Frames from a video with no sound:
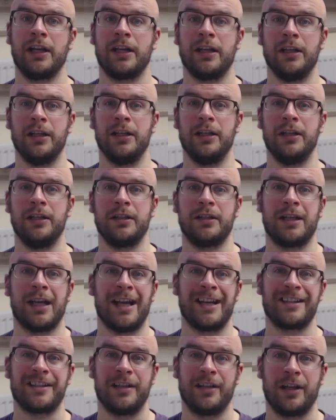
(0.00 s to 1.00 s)
can
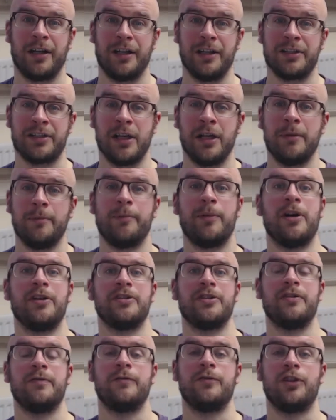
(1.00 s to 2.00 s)
catalyse
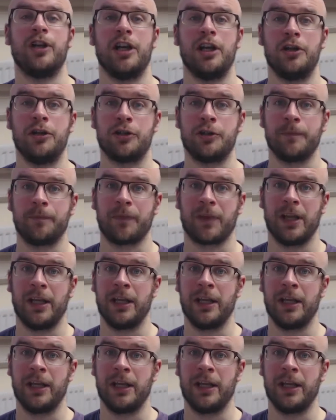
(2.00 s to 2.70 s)
positive change